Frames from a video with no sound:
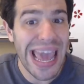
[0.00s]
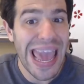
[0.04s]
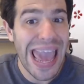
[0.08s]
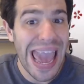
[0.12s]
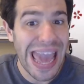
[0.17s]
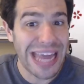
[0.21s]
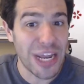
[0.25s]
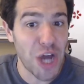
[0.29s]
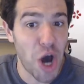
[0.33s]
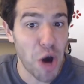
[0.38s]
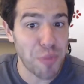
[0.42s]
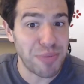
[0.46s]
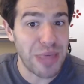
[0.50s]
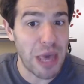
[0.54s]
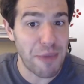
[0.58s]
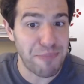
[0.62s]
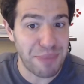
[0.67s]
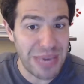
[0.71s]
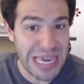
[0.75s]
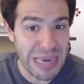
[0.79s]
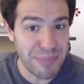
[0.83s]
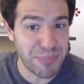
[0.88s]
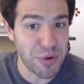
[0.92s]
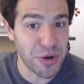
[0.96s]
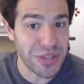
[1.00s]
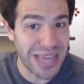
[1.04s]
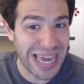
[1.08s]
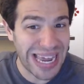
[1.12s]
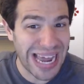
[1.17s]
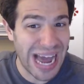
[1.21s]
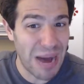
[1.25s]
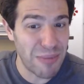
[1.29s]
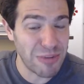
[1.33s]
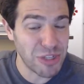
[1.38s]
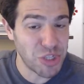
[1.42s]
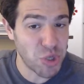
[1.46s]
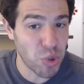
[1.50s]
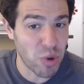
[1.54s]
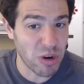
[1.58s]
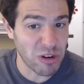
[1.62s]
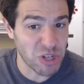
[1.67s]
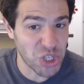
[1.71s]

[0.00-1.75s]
and hope that people that come into our